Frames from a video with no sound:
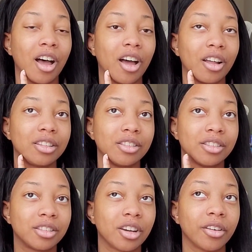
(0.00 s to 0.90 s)
a
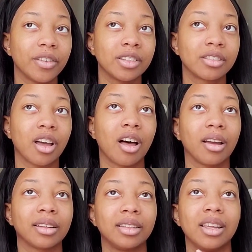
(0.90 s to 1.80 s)
service
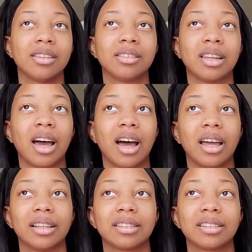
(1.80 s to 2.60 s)
dog is not